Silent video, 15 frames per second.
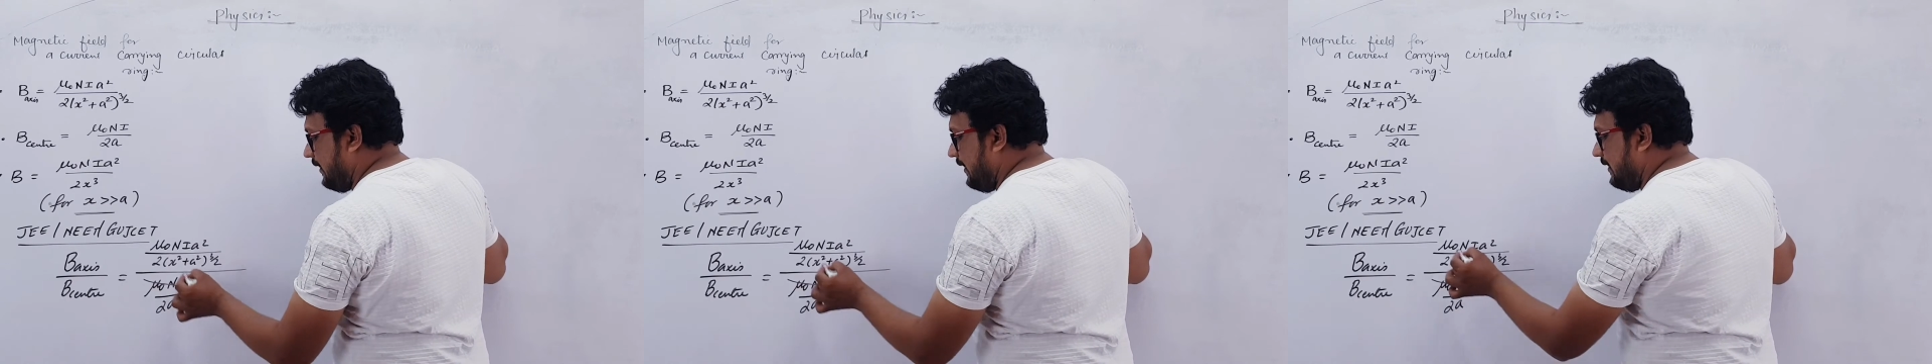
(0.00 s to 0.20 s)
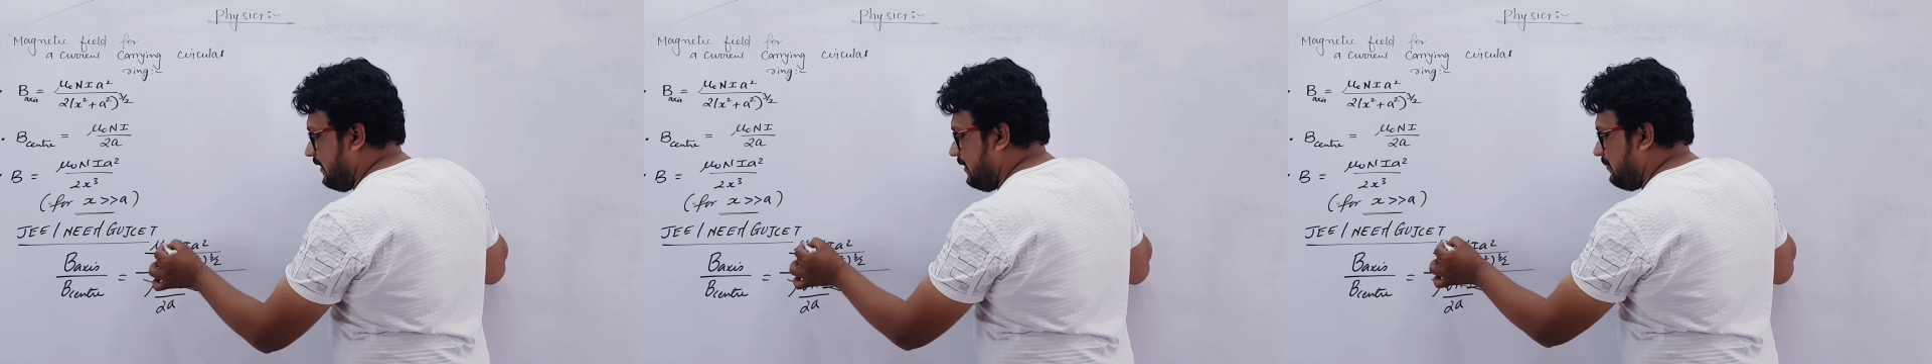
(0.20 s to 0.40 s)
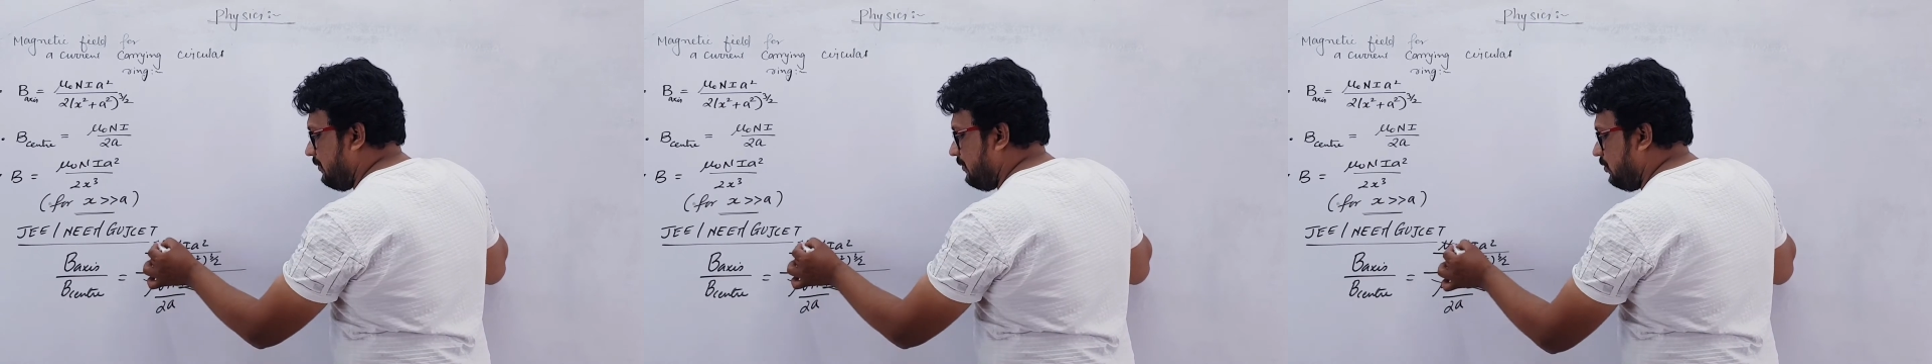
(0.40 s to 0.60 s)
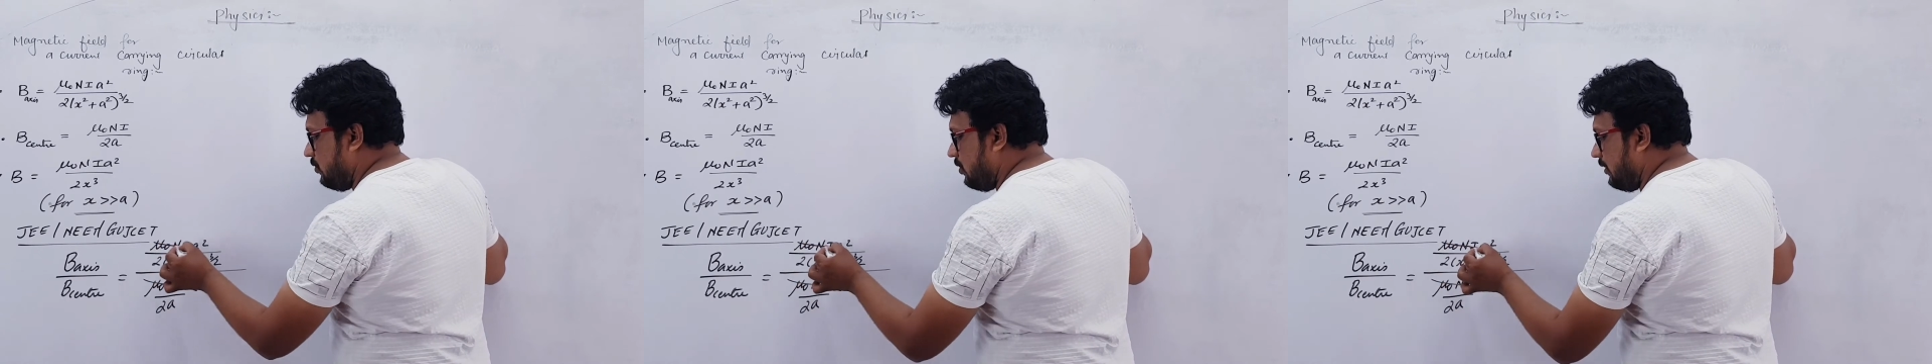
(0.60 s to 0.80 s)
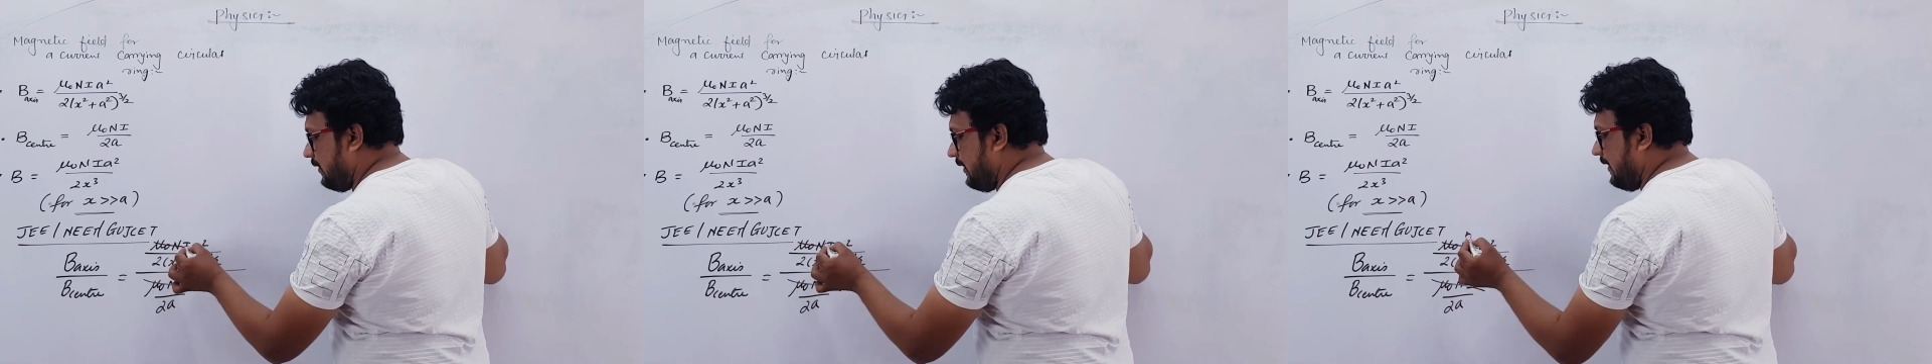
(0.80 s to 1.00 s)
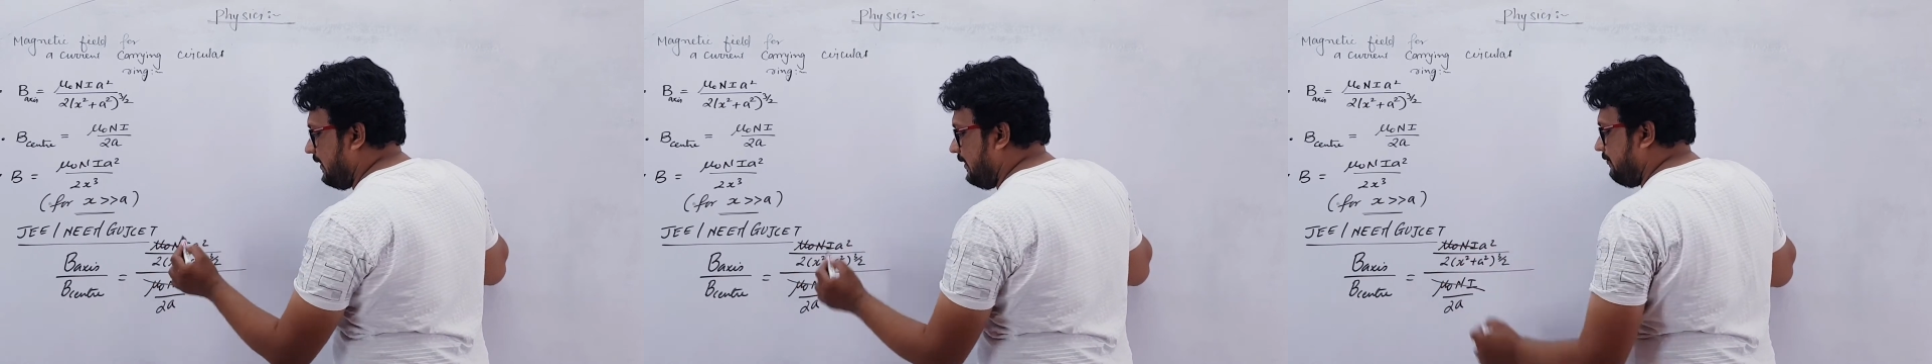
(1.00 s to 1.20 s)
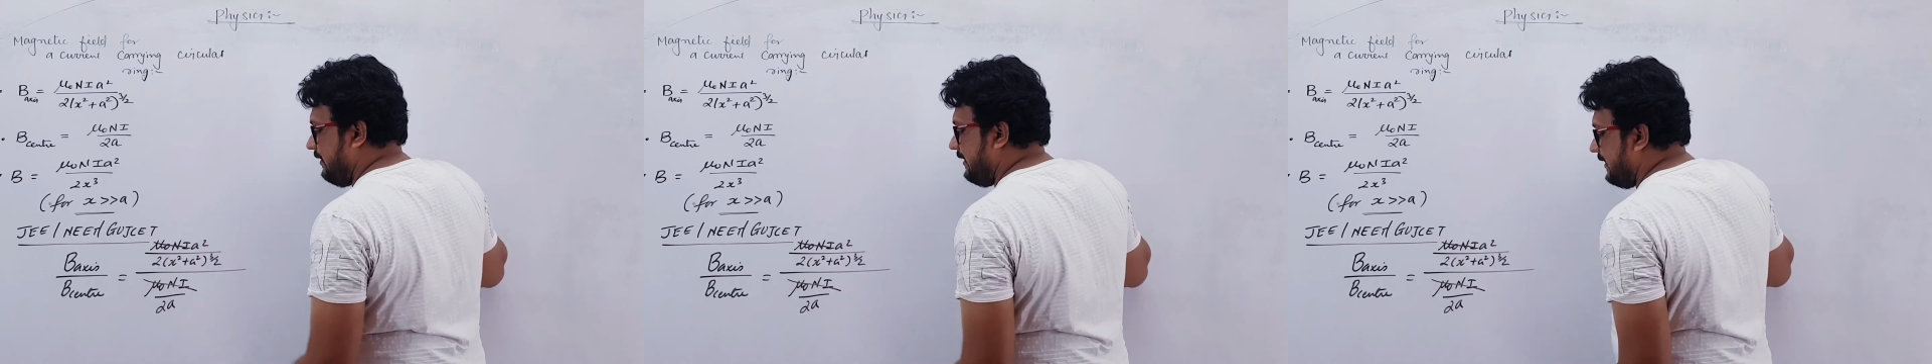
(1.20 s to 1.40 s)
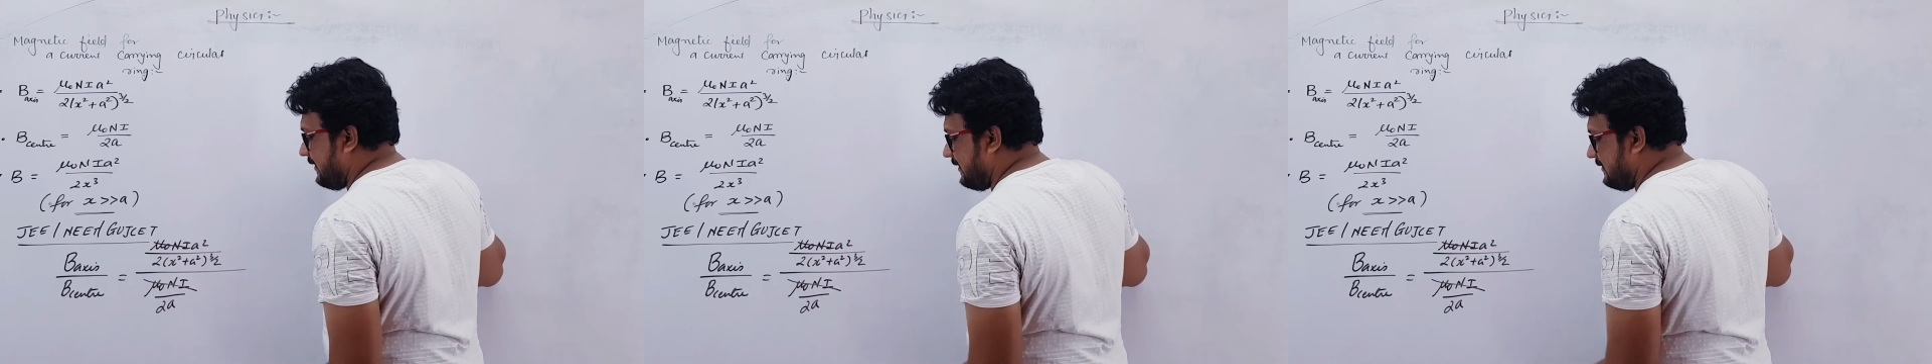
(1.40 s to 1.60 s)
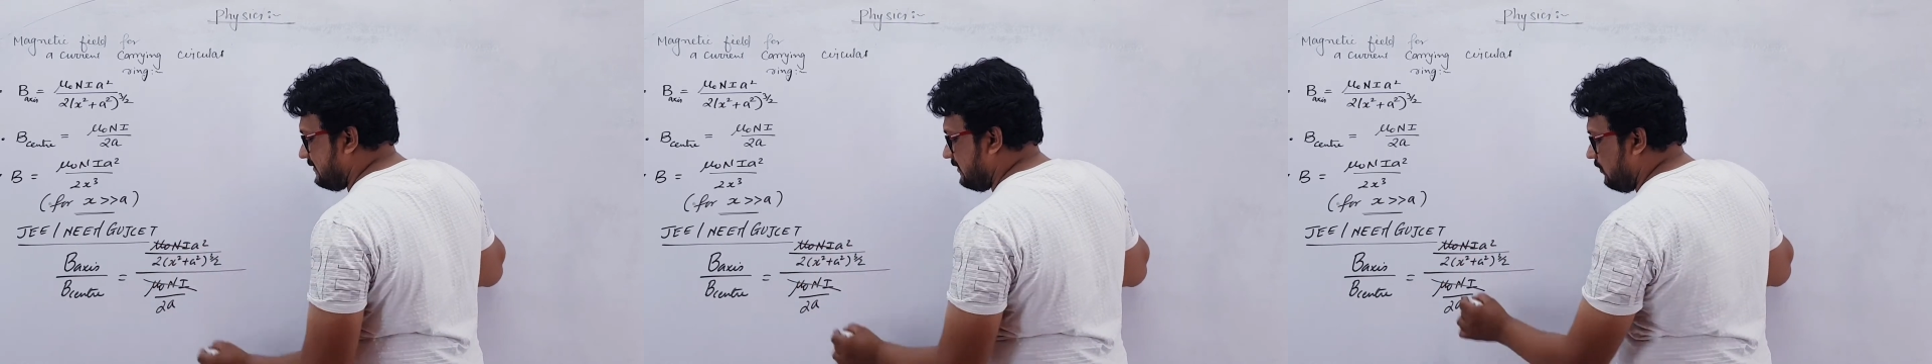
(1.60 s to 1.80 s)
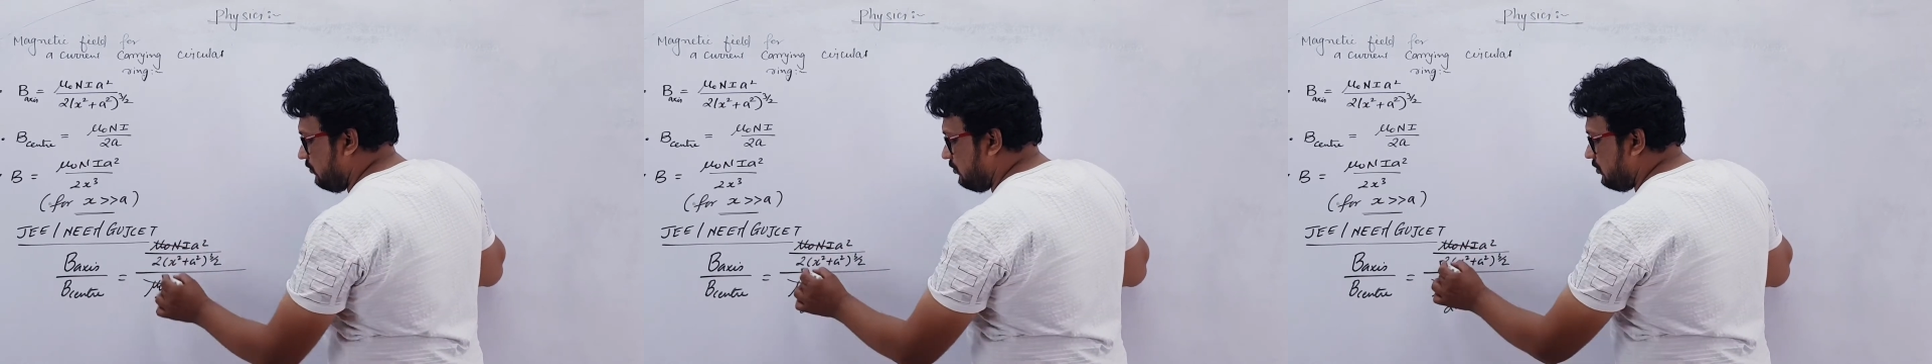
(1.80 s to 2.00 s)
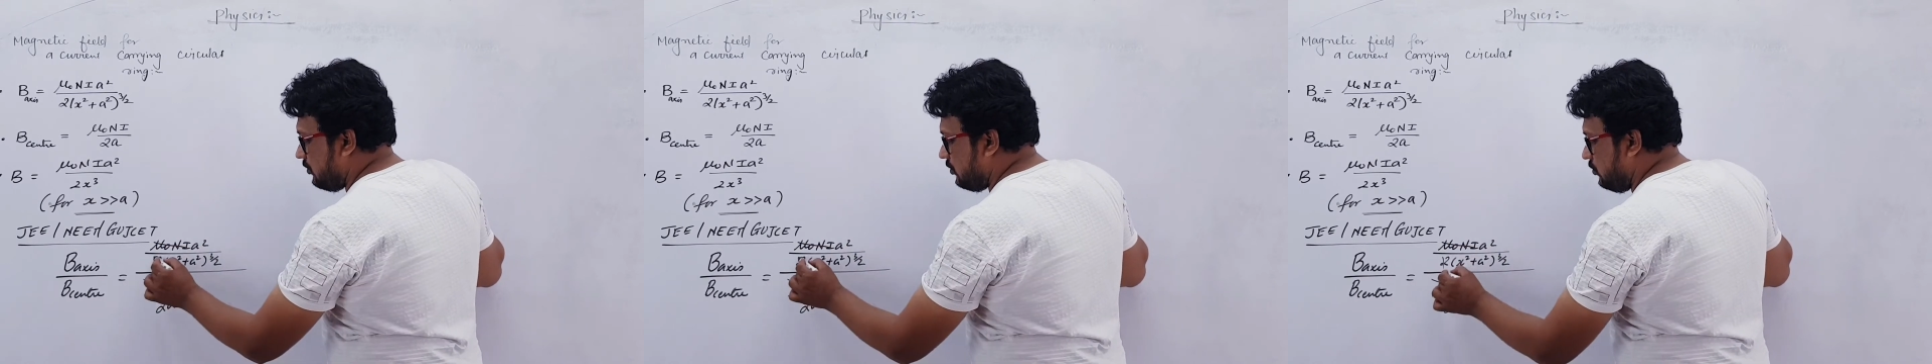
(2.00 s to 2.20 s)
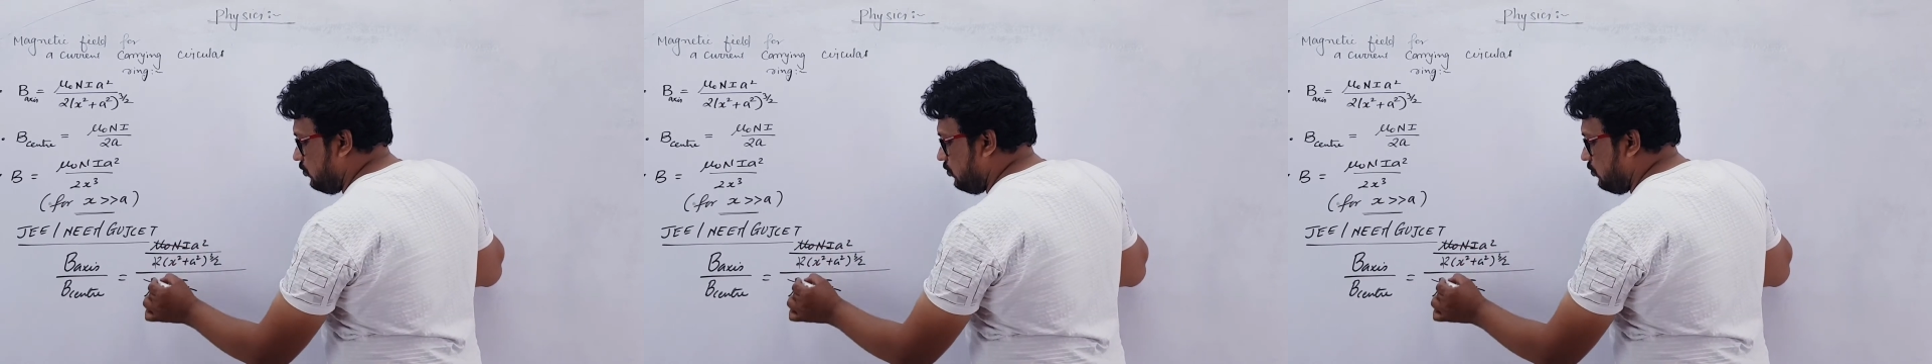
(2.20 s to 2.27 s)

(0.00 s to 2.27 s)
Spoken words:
Ni will get cancelled out,